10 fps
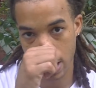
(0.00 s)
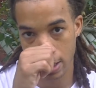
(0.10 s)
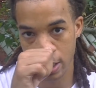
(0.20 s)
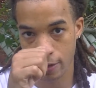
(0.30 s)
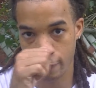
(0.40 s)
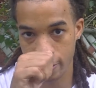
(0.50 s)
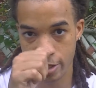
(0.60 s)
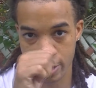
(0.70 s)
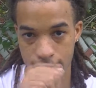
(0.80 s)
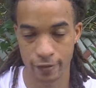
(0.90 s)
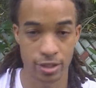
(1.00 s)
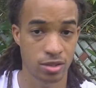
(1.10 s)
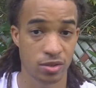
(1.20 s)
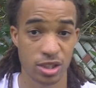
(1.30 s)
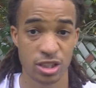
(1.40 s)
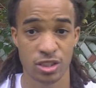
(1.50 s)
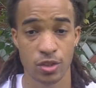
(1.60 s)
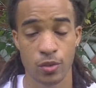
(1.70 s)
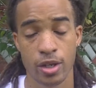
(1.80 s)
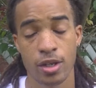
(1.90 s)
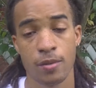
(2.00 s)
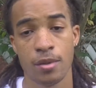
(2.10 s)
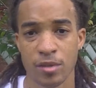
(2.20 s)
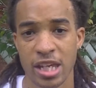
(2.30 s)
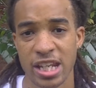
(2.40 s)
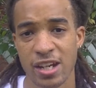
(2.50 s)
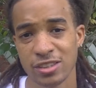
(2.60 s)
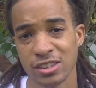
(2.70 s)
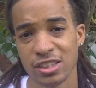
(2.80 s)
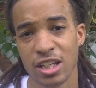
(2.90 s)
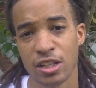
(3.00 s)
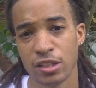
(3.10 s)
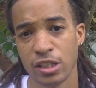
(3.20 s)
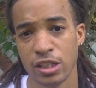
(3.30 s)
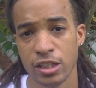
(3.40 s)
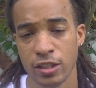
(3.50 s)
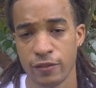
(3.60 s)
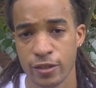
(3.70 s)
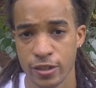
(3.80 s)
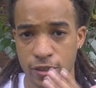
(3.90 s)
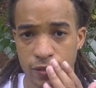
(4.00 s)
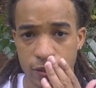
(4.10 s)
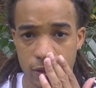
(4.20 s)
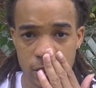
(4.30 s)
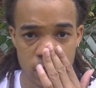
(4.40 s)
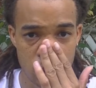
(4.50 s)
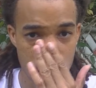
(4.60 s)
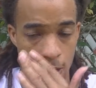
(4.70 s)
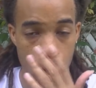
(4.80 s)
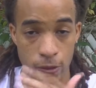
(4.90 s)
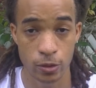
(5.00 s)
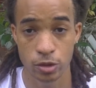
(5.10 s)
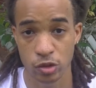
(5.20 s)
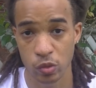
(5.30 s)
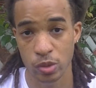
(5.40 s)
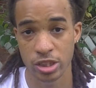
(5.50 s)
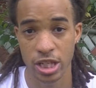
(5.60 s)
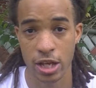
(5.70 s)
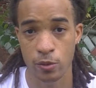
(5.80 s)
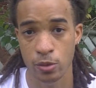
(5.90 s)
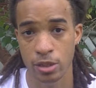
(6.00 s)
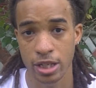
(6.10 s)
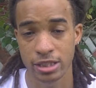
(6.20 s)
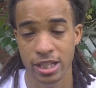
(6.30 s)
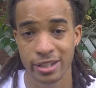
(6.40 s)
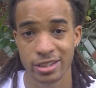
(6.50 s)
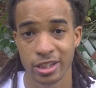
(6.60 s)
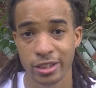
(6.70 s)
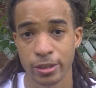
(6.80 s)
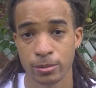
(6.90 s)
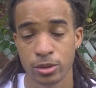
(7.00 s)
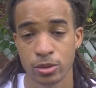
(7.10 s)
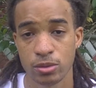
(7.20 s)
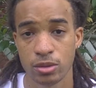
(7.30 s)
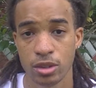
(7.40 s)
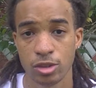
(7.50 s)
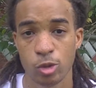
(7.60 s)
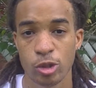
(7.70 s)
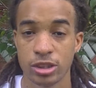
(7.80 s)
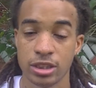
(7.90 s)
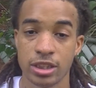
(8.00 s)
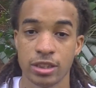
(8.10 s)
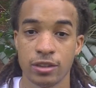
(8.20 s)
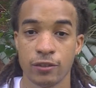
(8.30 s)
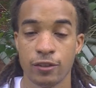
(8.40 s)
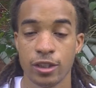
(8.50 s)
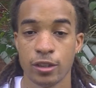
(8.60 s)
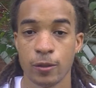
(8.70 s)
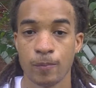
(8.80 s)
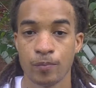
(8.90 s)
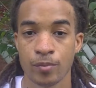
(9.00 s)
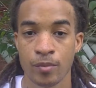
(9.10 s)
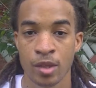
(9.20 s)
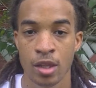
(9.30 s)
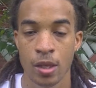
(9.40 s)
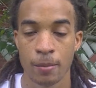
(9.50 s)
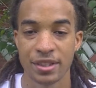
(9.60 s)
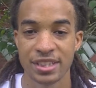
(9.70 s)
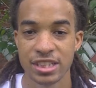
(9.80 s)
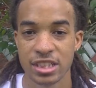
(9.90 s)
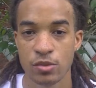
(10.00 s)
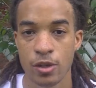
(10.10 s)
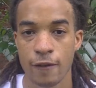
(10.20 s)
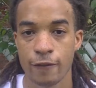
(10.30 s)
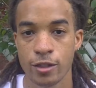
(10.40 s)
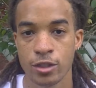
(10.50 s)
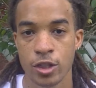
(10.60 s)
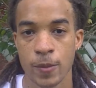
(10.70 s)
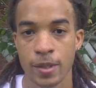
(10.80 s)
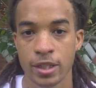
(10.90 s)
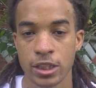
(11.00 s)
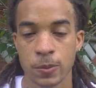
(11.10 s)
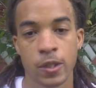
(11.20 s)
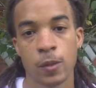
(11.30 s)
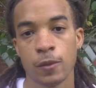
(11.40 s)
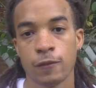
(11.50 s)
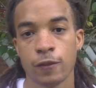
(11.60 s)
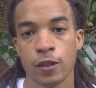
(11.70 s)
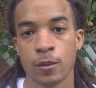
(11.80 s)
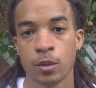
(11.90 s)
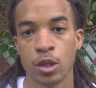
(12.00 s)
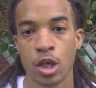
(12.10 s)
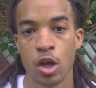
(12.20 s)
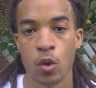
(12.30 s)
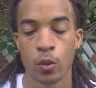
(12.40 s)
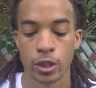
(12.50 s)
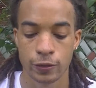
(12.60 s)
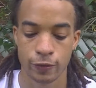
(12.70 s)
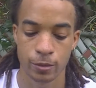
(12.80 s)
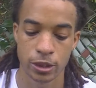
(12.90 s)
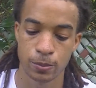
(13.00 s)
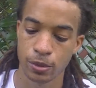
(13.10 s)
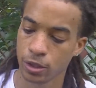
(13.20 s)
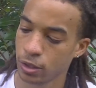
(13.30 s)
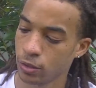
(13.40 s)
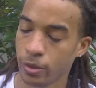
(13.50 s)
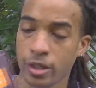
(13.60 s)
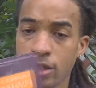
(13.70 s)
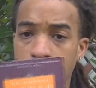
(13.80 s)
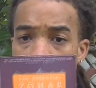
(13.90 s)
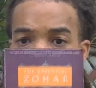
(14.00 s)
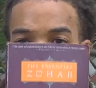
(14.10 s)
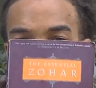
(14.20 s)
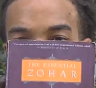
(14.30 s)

another version of this on Instagram, and I also saw another version of this on YouTube, which I will attach the clip to towards the end of the video. But essentially where I first heard about this parable from was from this book right here